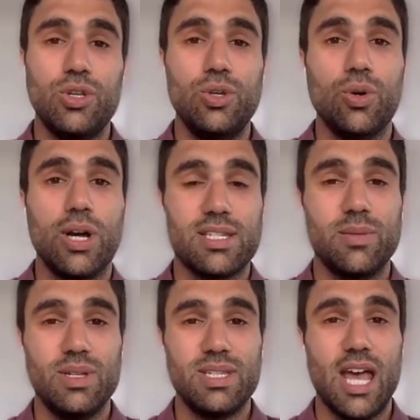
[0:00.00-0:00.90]
to your
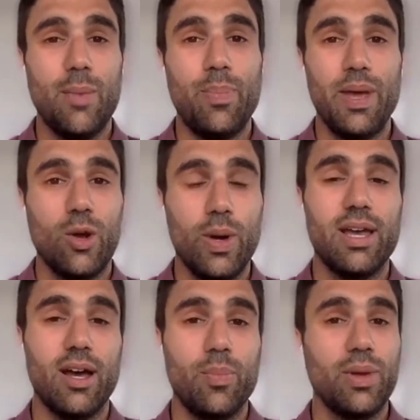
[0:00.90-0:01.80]
customers a bit
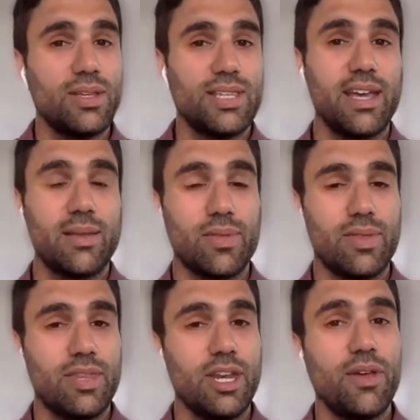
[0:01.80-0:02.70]
quicker because
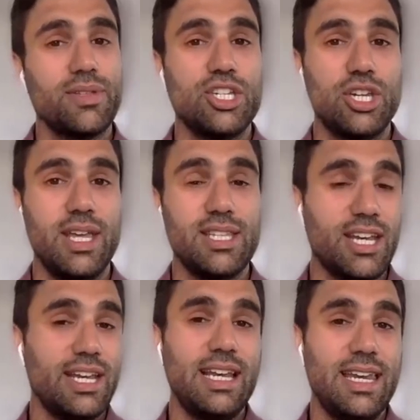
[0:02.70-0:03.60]
those engineers
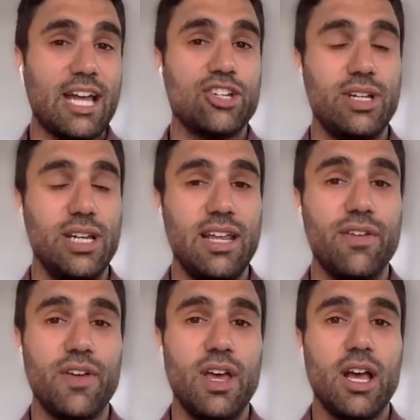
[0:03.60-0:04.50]
are going to naturally
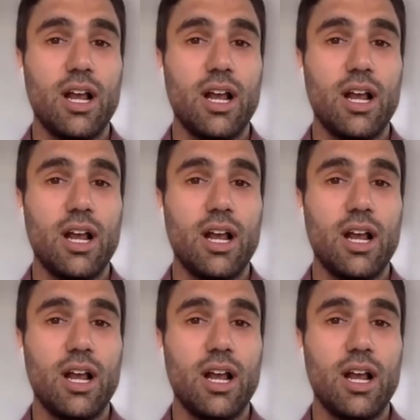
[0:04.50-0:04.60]
live